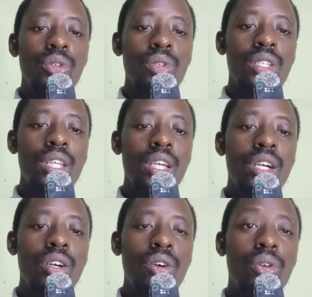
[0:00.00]
should seek
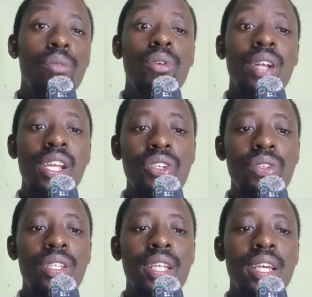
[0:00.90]

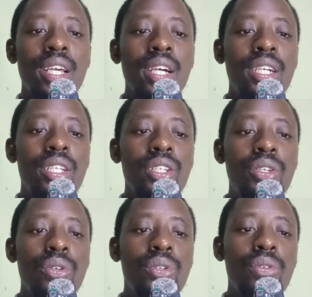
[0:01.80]
corroboration
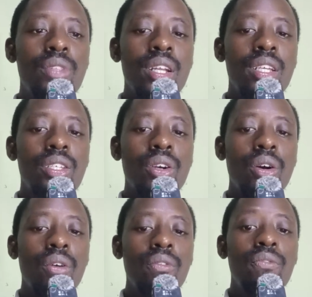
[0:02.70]
due to the risk
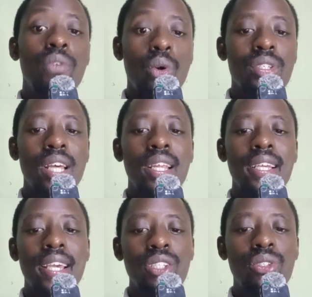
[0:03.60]
of false
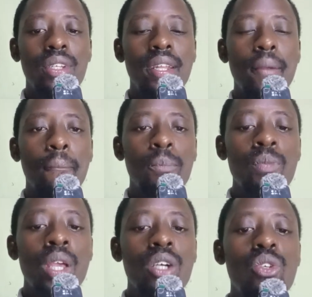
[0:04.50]
allegation.
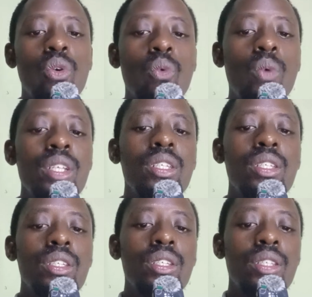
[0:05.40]
So what
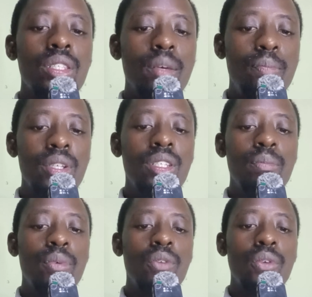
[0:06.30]
is the
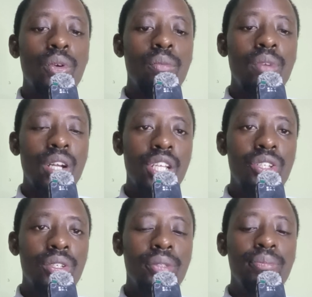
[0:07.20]
principle of
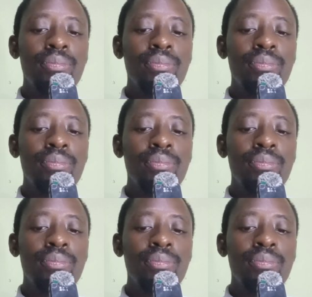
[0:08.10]
corroboration?